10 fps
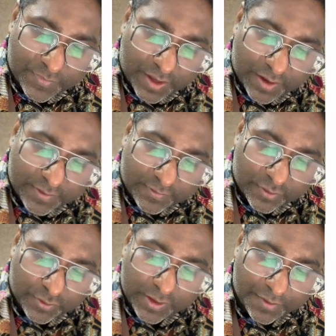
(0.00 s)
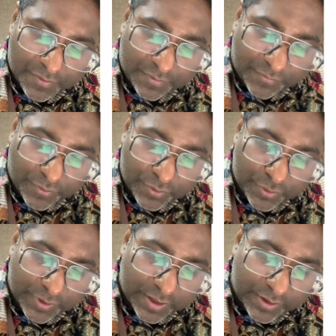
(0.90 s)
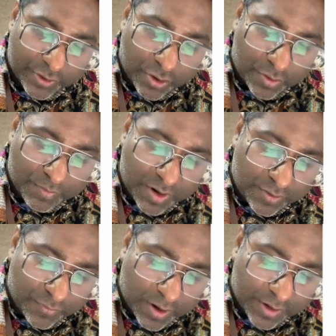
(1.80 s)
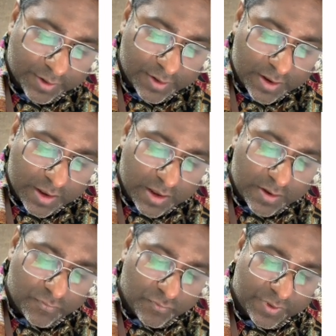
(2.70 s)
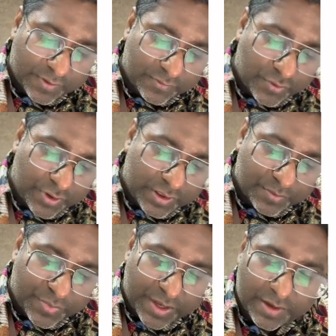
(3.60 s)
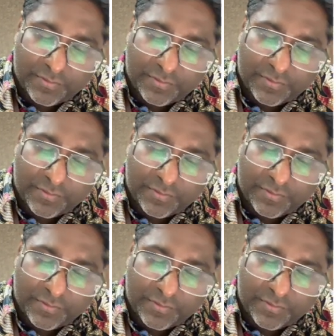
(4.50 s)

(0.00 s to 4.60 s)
Okay, so they will follow the normal one, which is going to be